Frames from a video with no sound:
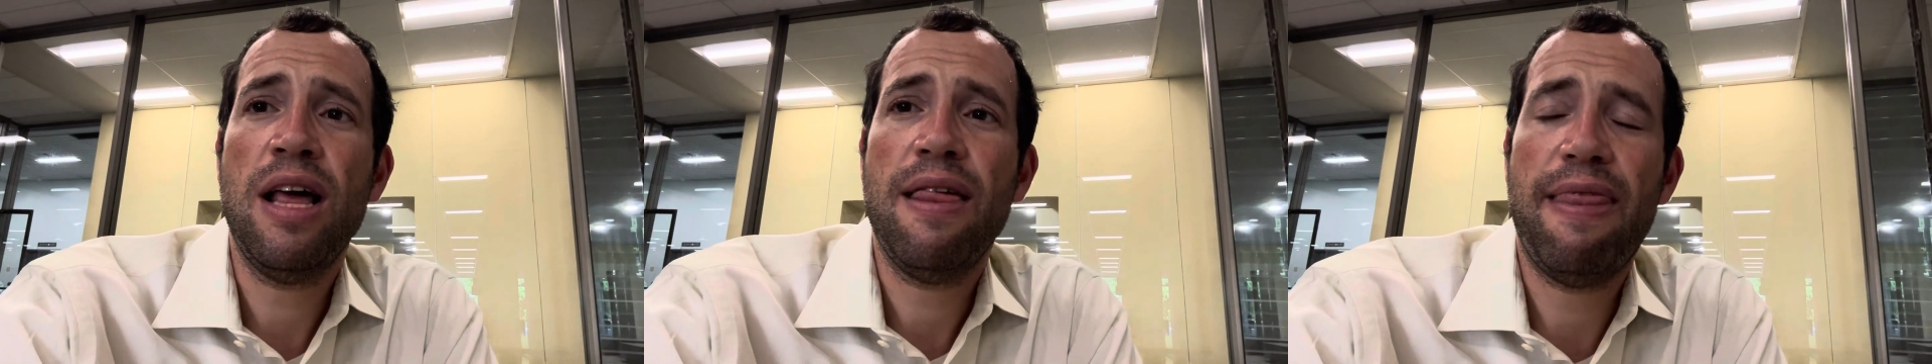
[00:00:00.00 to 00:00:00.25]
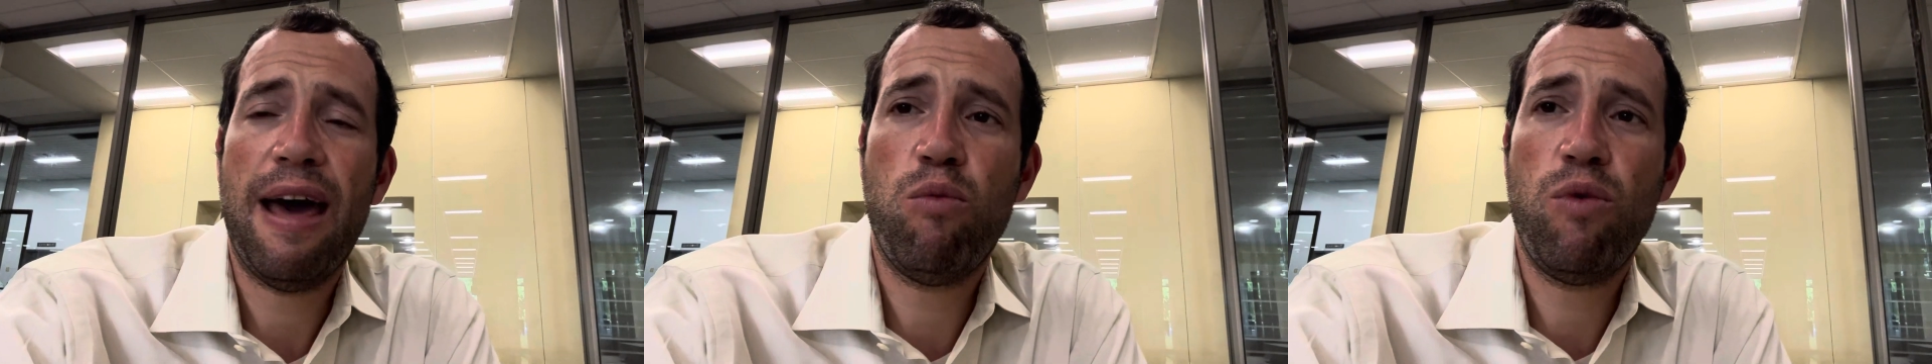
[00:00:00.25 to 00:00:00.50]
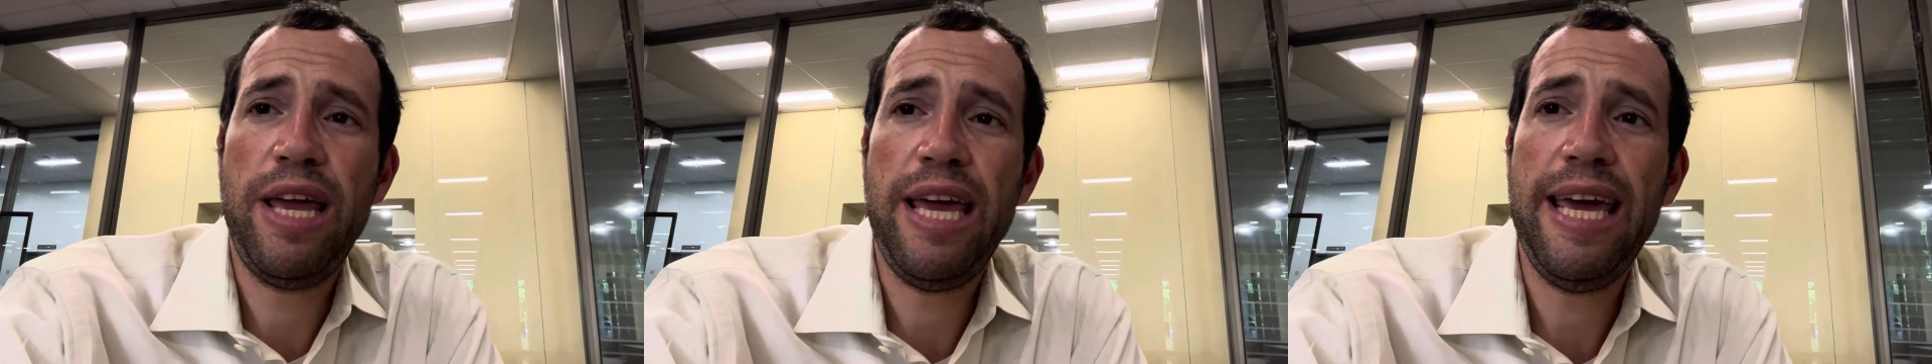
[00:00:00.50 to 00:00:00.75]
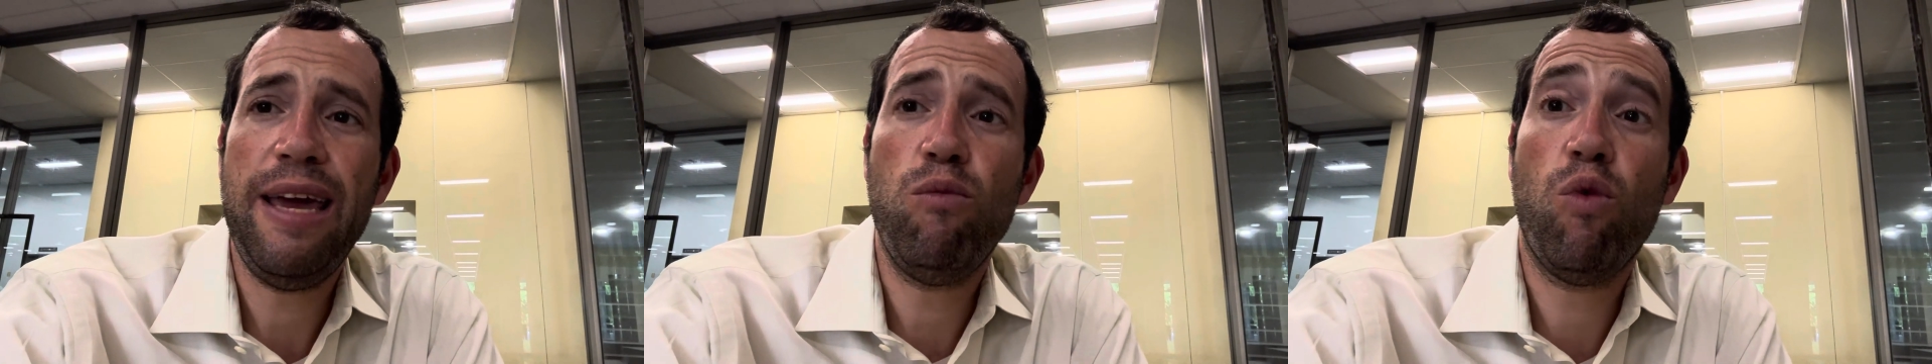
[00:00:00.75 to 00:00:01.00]
that
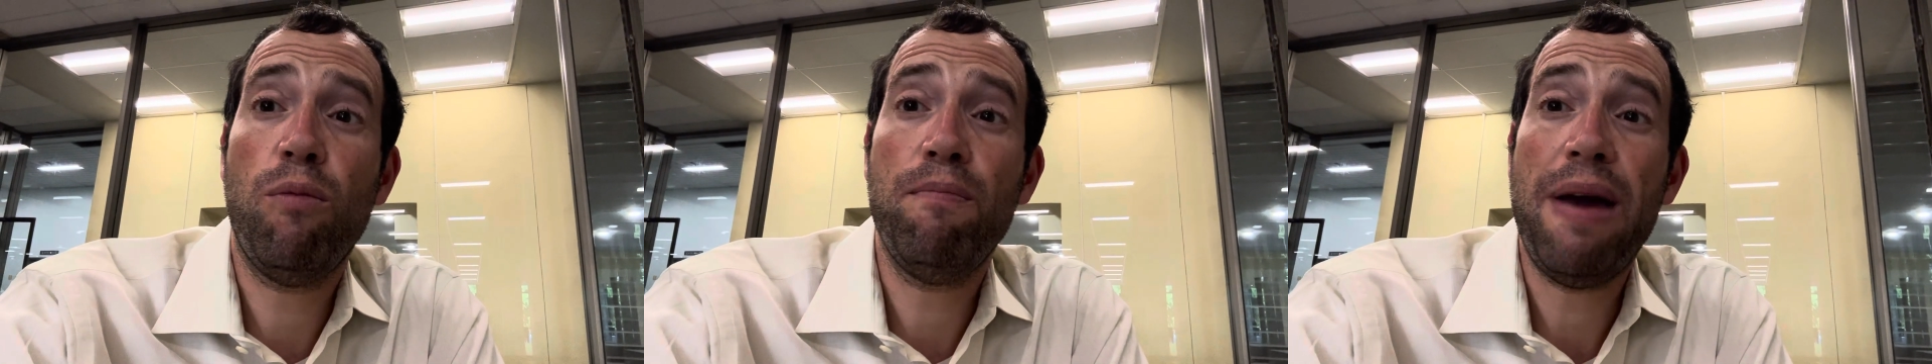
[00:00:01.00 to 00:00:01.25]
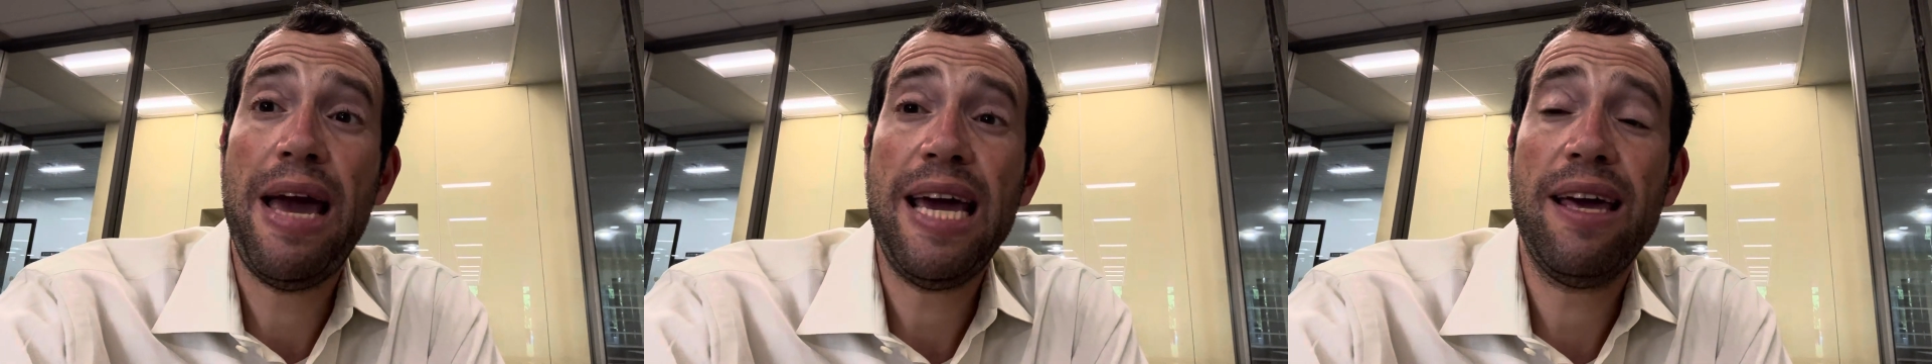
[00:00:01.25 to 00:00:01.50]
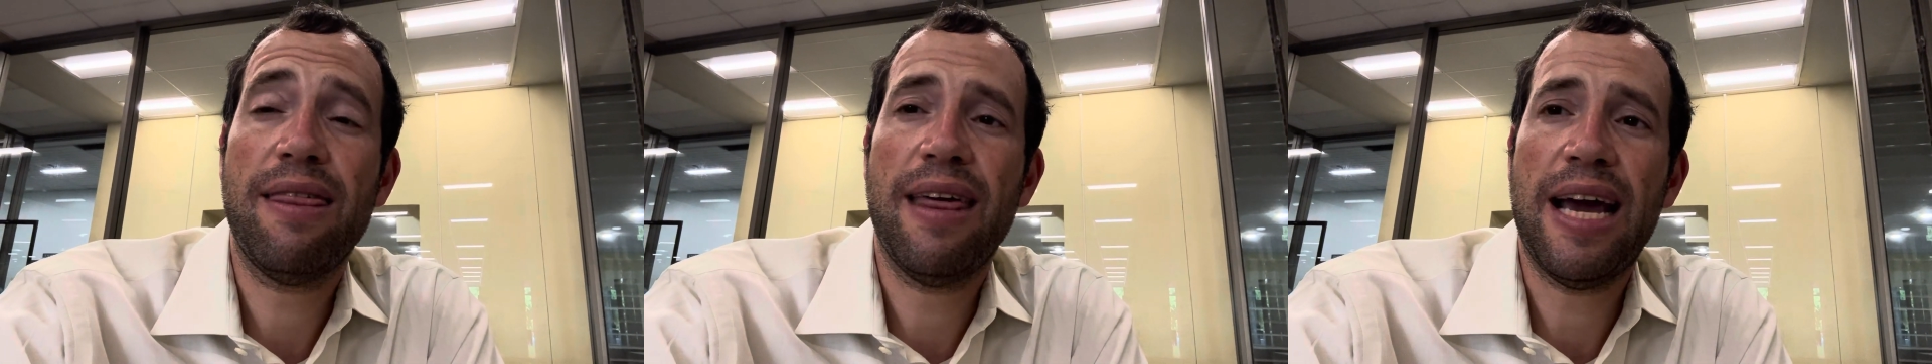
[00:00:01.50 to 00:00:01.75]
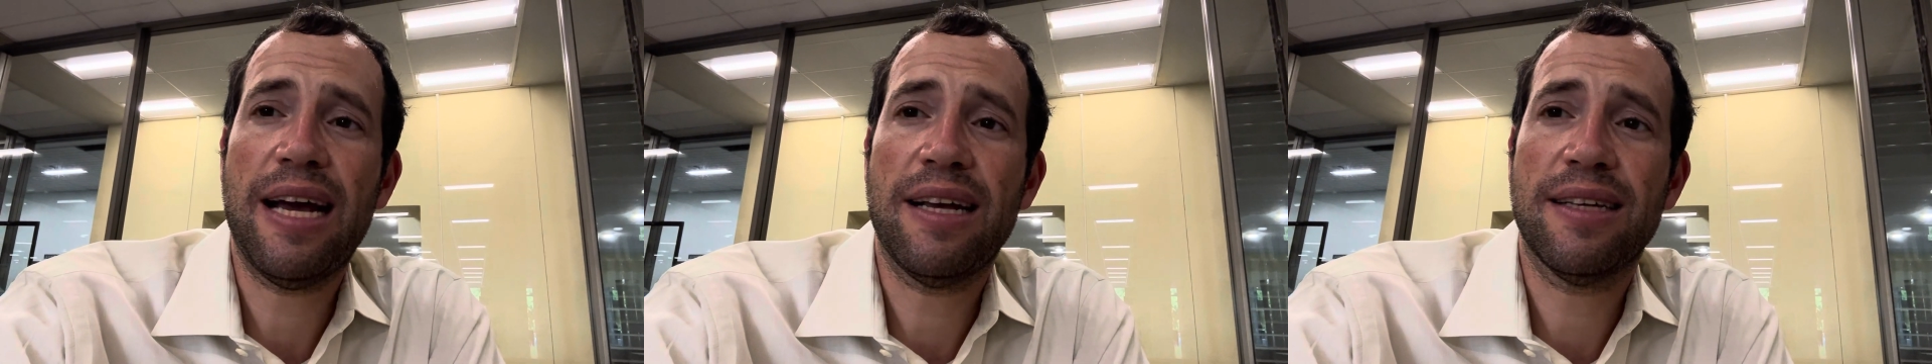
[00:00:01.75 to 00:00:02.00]
we will make
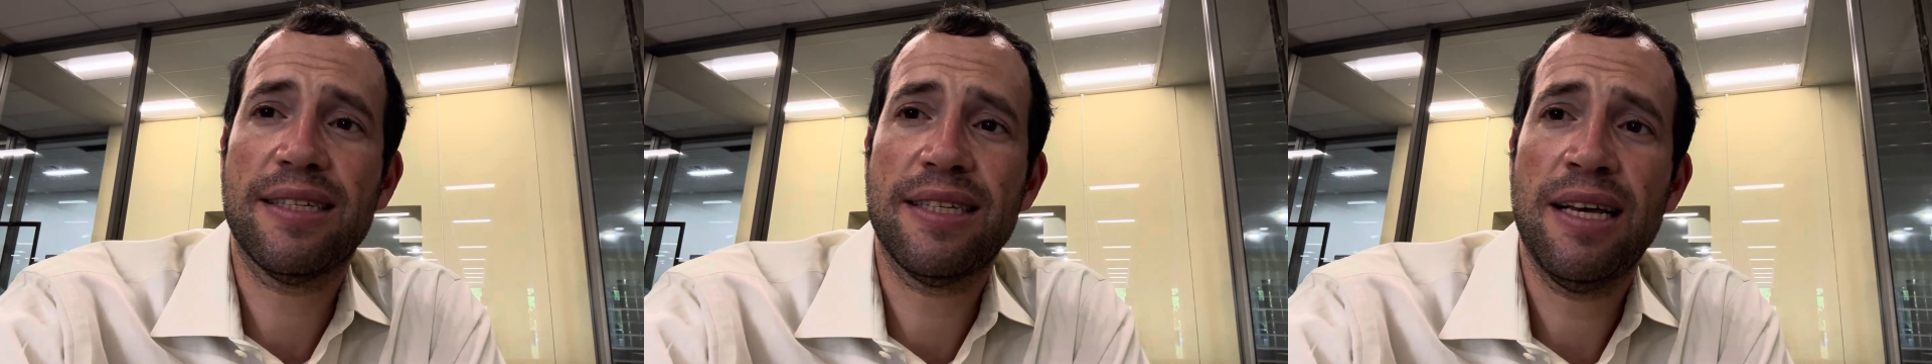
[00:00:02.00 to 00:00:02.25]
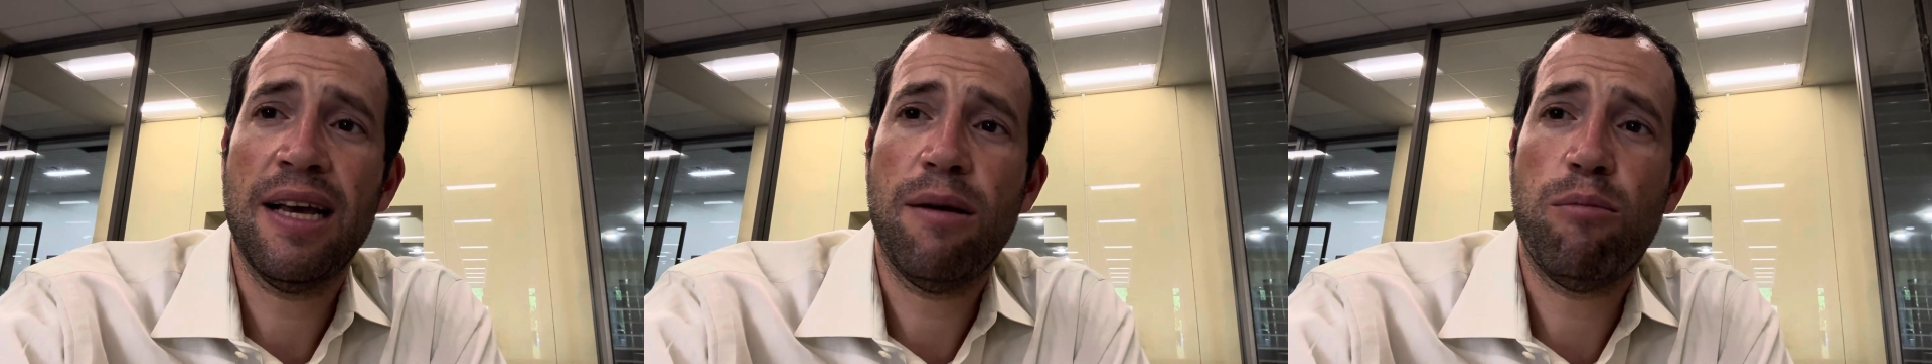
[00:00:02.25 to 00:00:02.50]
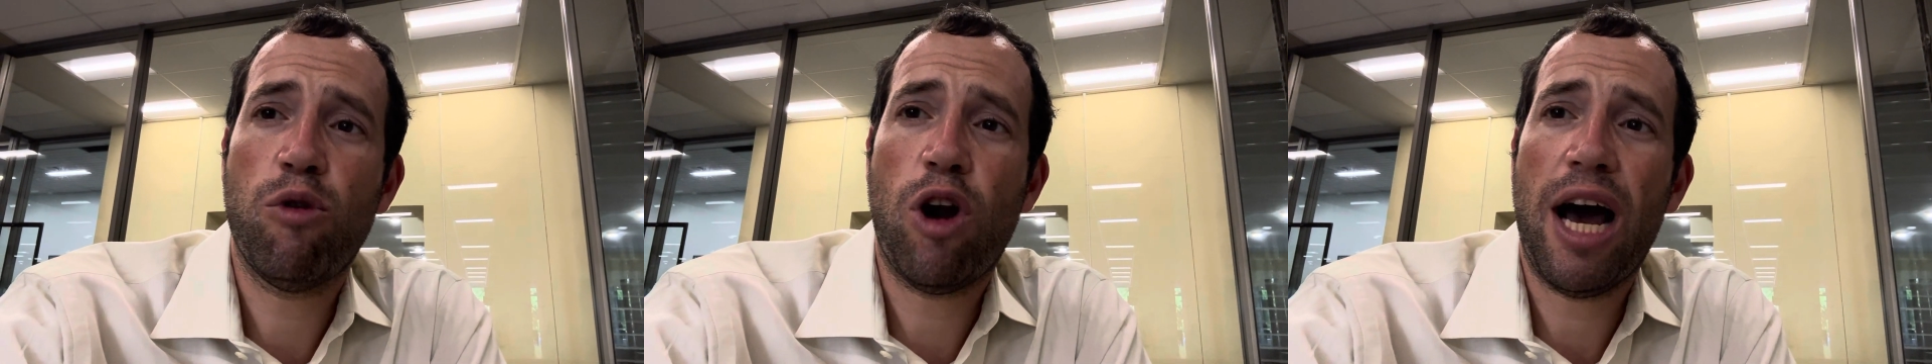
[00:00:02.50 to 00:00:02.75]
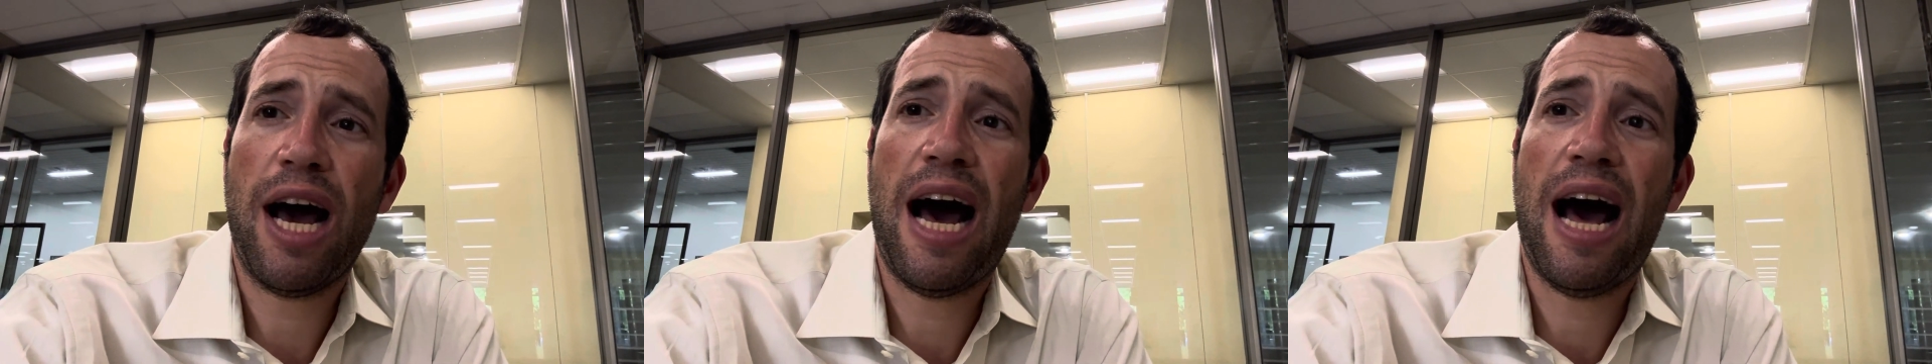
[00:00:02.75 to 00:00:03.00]
things
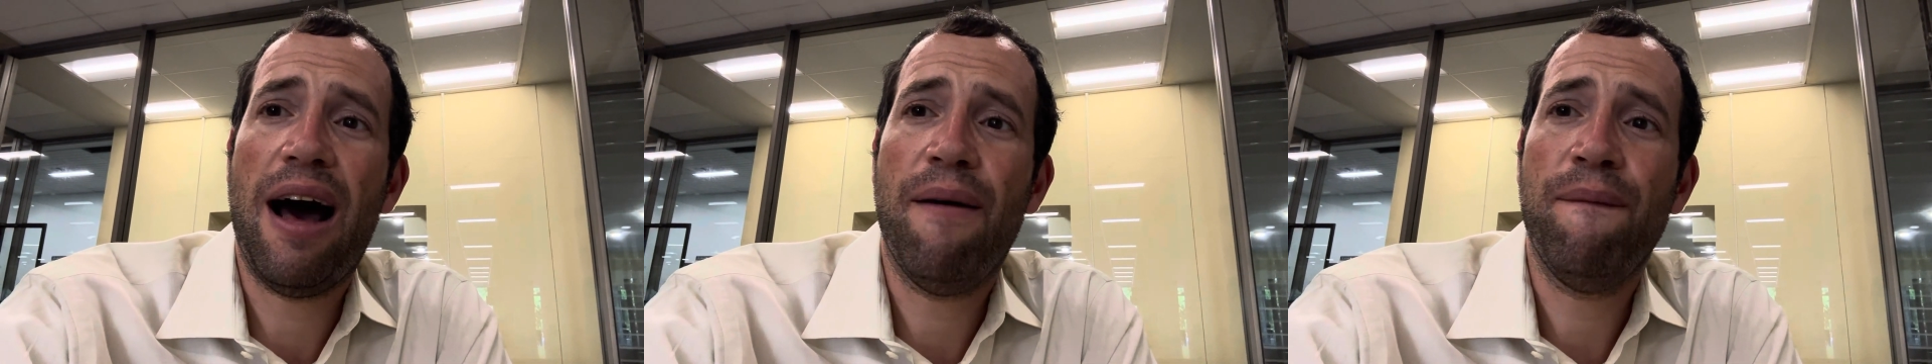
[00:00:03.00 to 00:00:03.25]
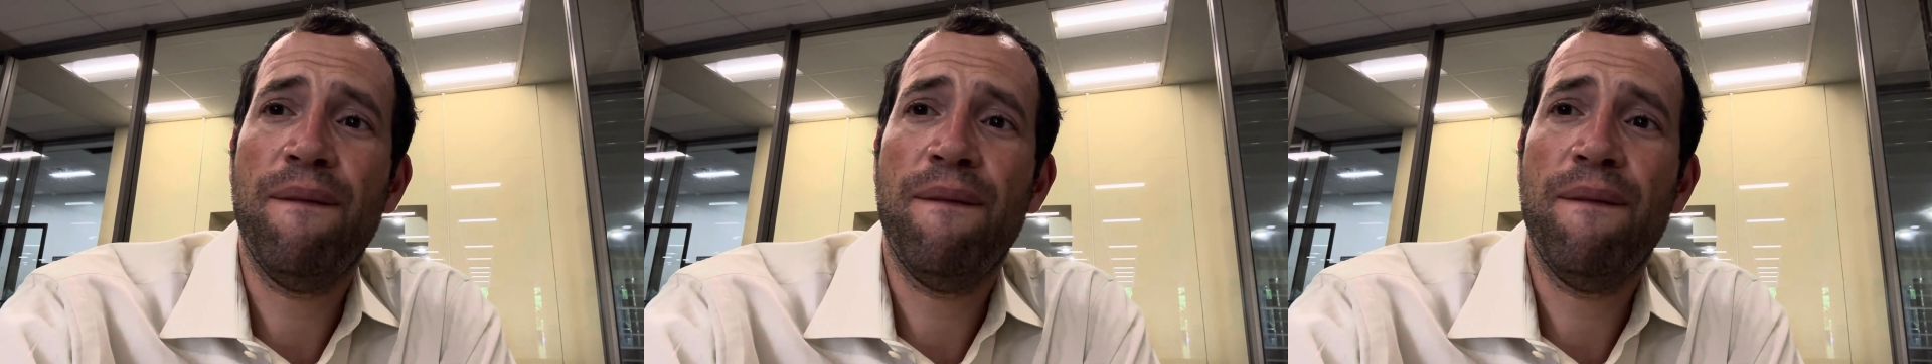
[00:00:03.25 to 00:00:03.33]
bracha.